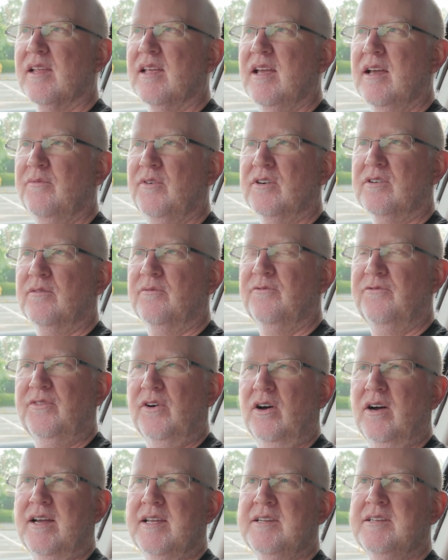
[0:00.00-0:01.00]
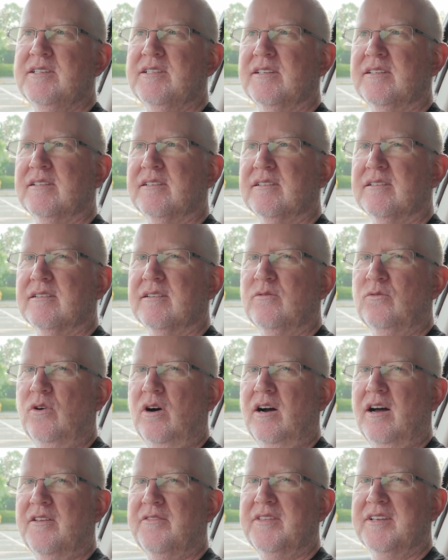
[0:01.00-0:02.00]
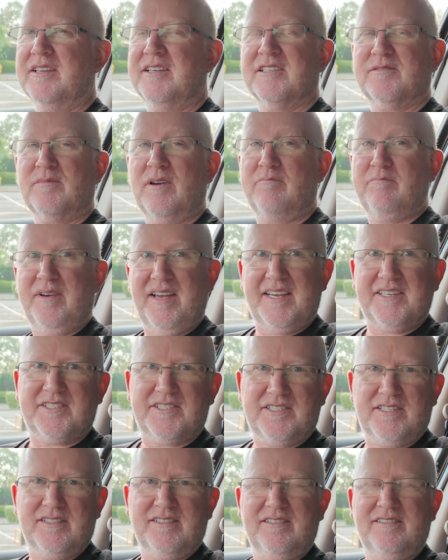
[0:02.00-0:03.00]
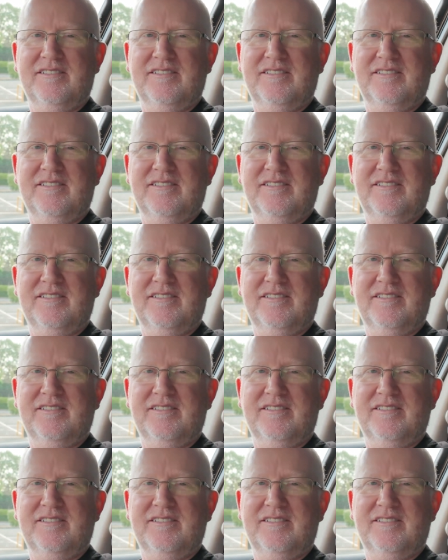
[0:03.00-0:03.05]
If I can find what I think is my best